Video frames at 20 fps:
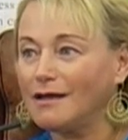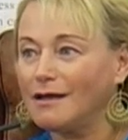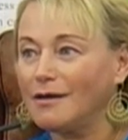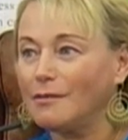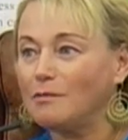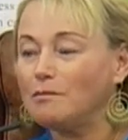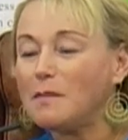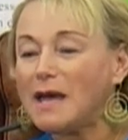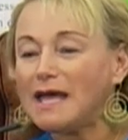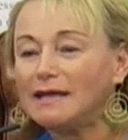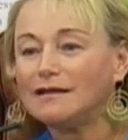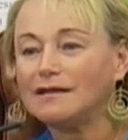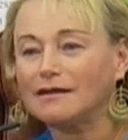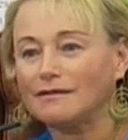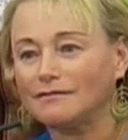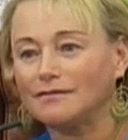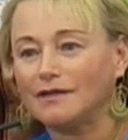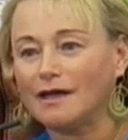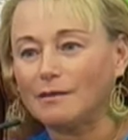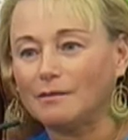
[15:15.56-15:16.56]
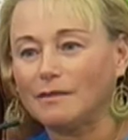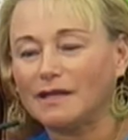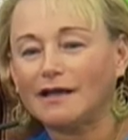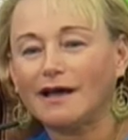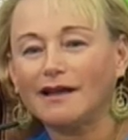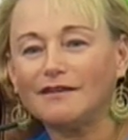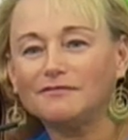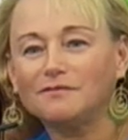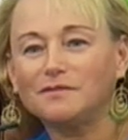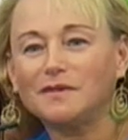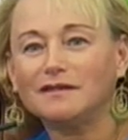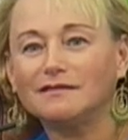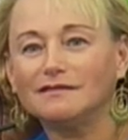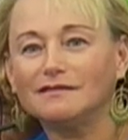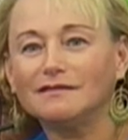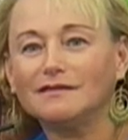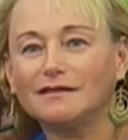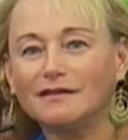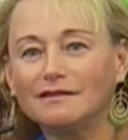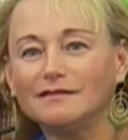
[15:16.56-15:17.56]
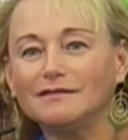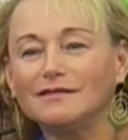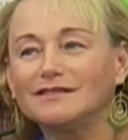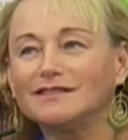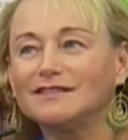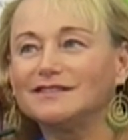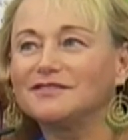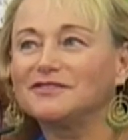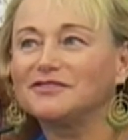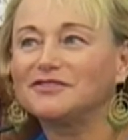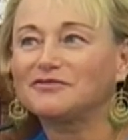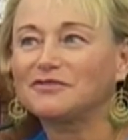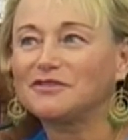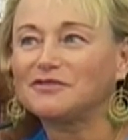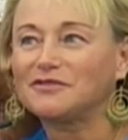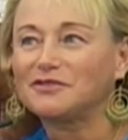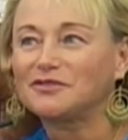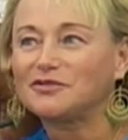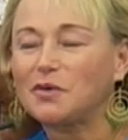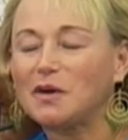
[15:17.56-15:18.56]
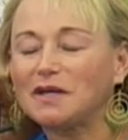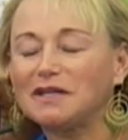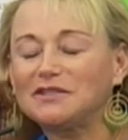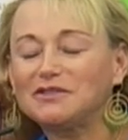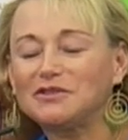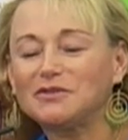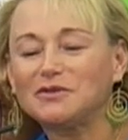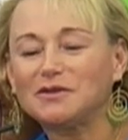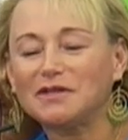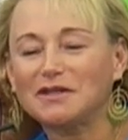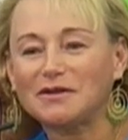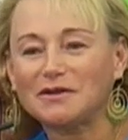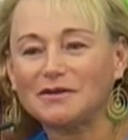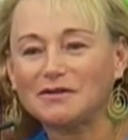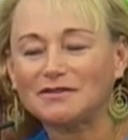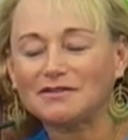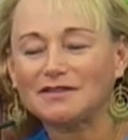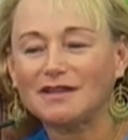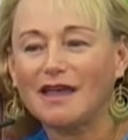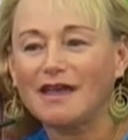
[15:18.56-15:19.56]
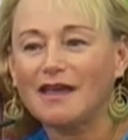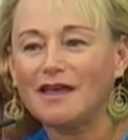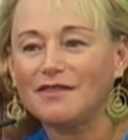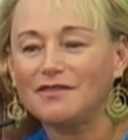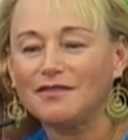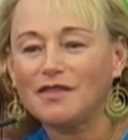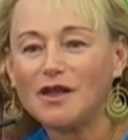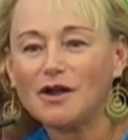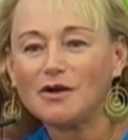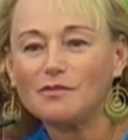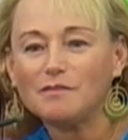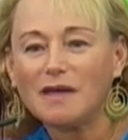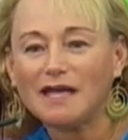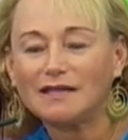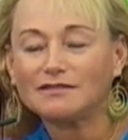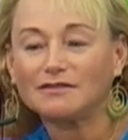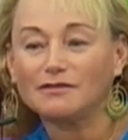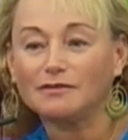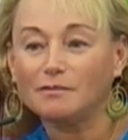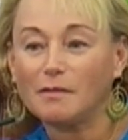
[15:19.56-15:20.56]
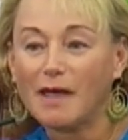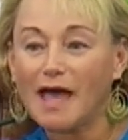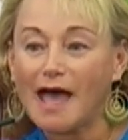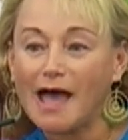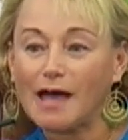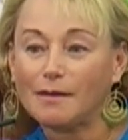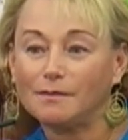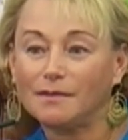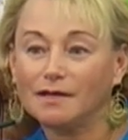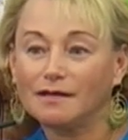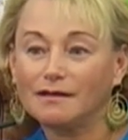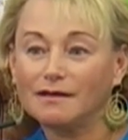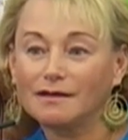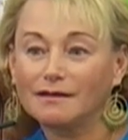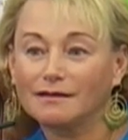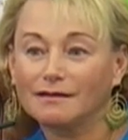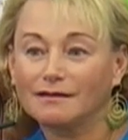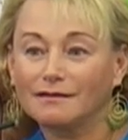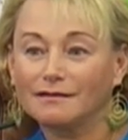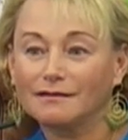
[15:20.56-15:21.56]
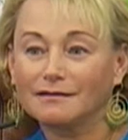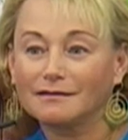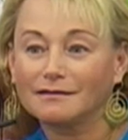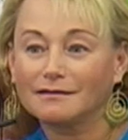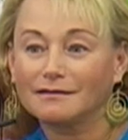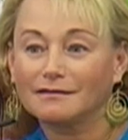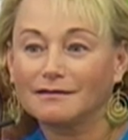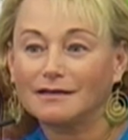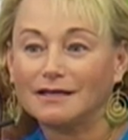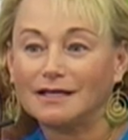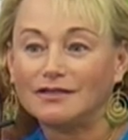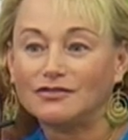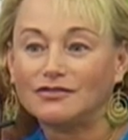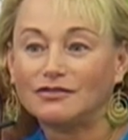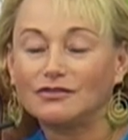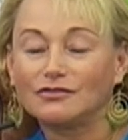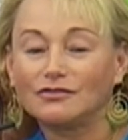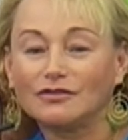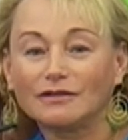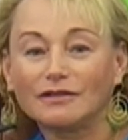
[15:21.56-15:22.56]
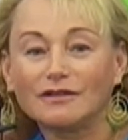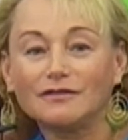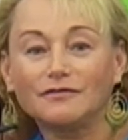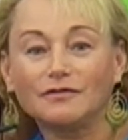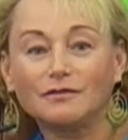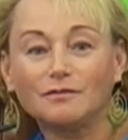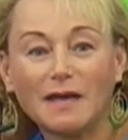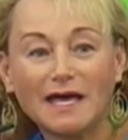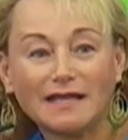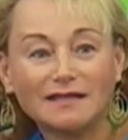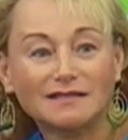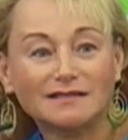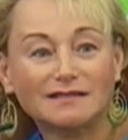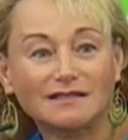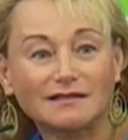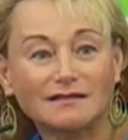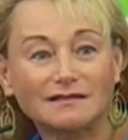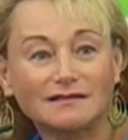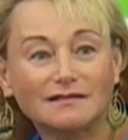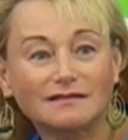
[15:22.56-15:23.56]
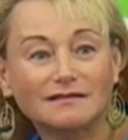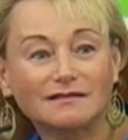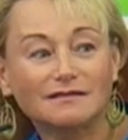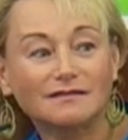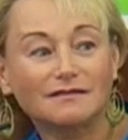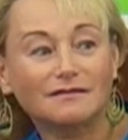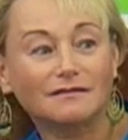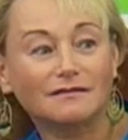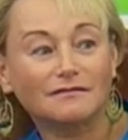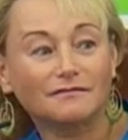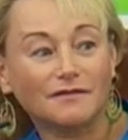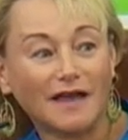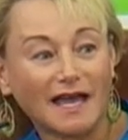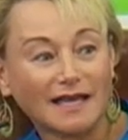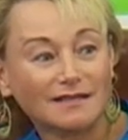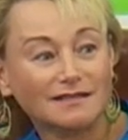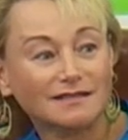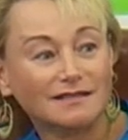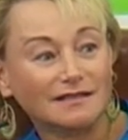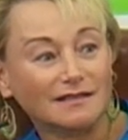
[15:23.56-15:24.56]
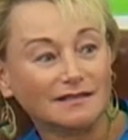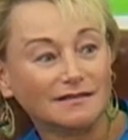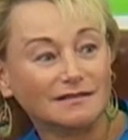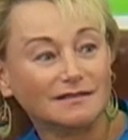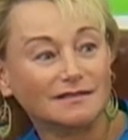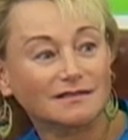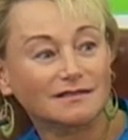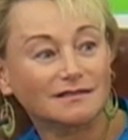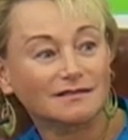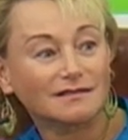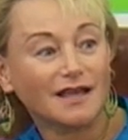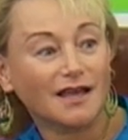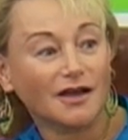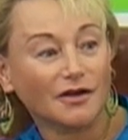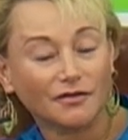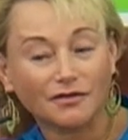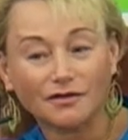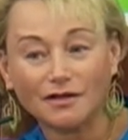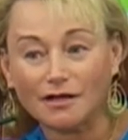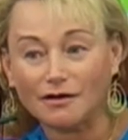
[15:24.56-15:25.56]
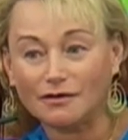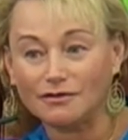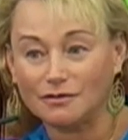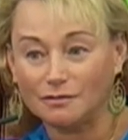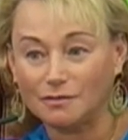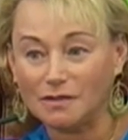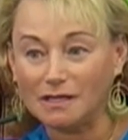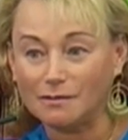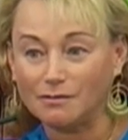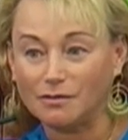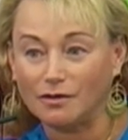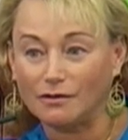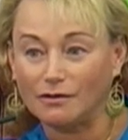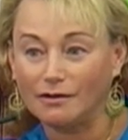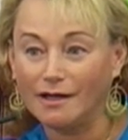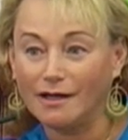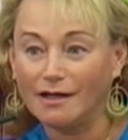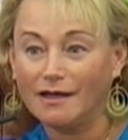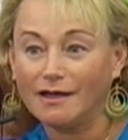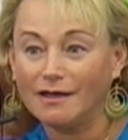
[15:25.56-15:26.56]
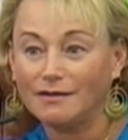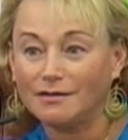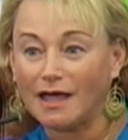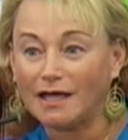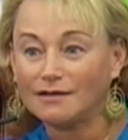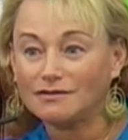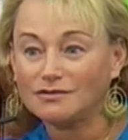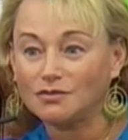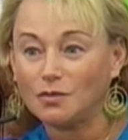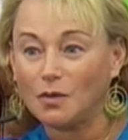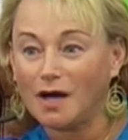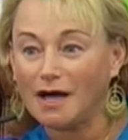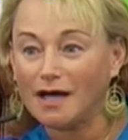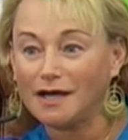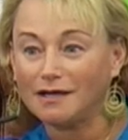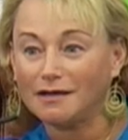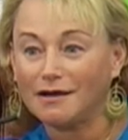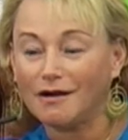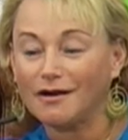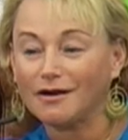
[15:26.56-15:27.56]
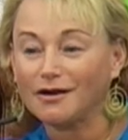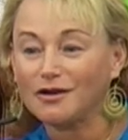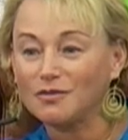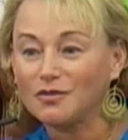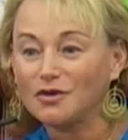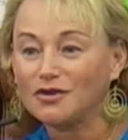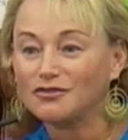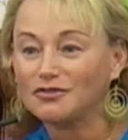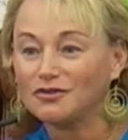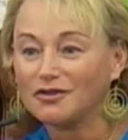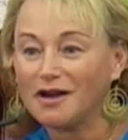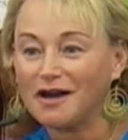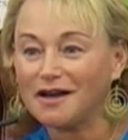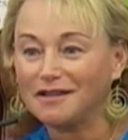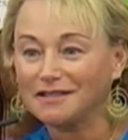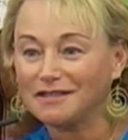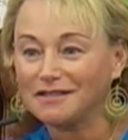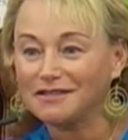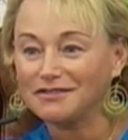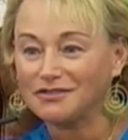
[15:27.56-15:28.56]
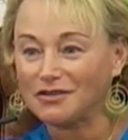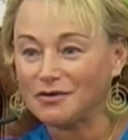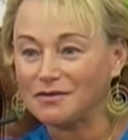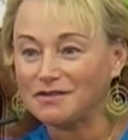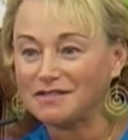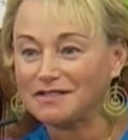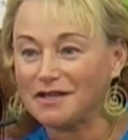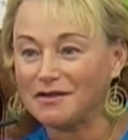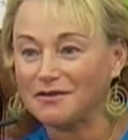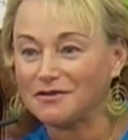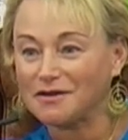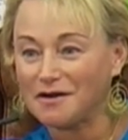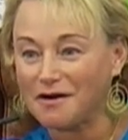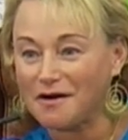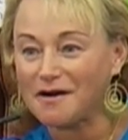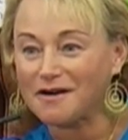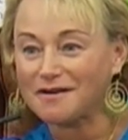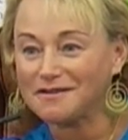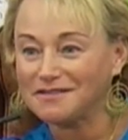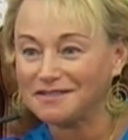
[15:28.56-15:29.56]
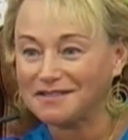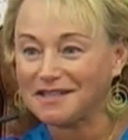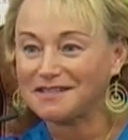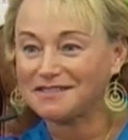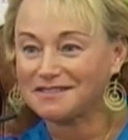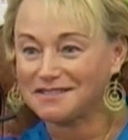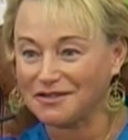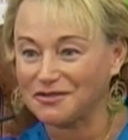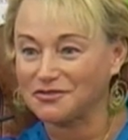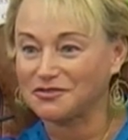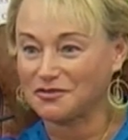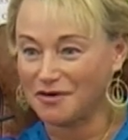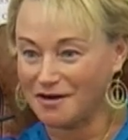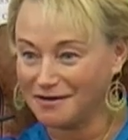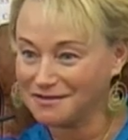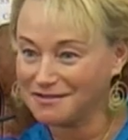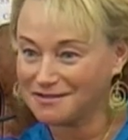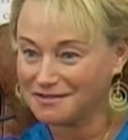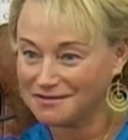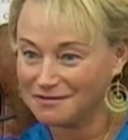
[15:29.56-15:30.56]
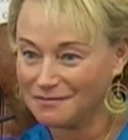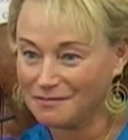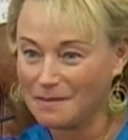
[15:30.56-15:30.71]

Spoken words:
many of them, and I've been in this industry for 22 years, their mental map is to deliver medicines, vaccines, healthcare to people. That's why our commercial colleagues don't sell cars, they sell drugs.